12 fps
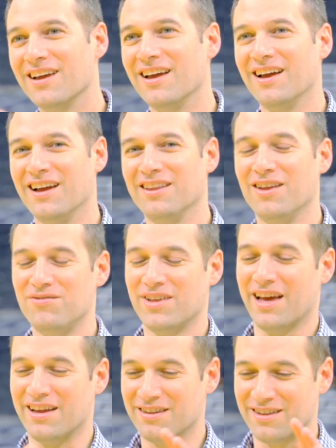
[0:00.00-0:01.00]
I, I love
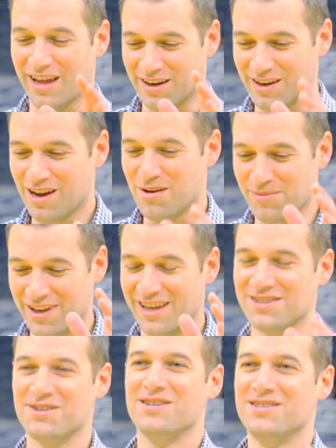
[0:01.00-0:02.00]
that that comment.
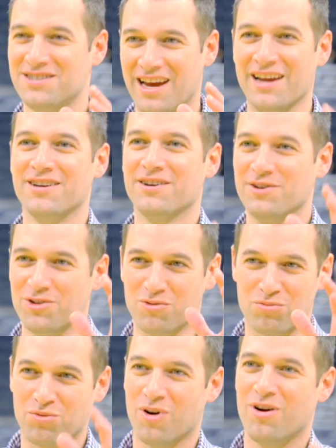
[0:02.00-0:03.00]
As a designer,
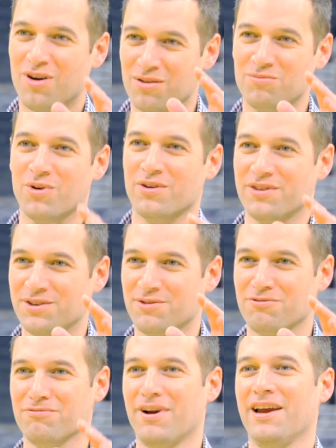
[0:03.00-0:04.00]
you're wrong more than
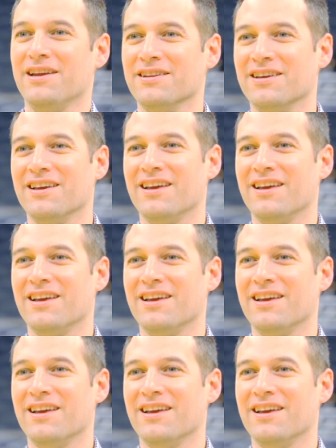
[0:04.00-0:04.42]
you're right.